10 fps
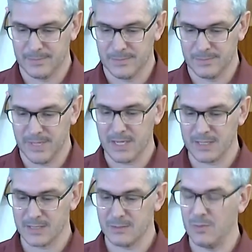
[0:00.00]

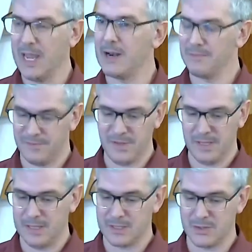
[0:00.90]
Because we end up
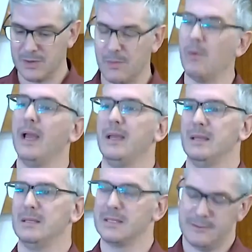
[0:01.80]
feeling certain
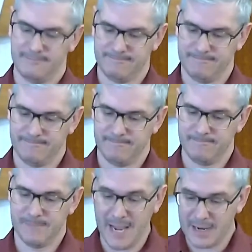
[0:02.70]
ways.
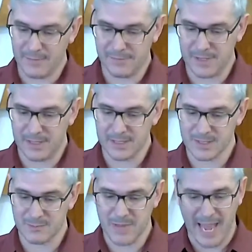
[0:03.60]
Negative
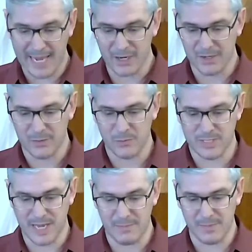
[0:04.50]
feelings, anger,
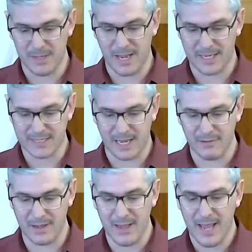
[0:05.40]
resentment,
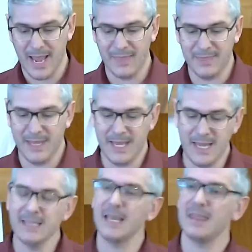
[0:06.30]
etc. And the
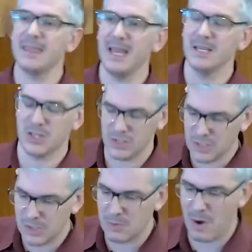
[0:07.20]
easy thing to
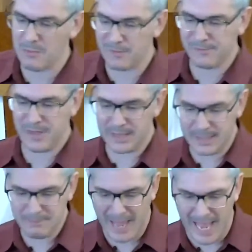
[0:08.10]
do when we're
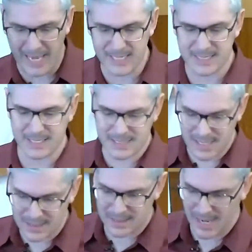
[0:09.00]
feeling bad is to
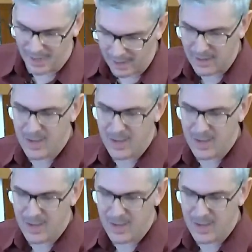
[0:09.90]
sit there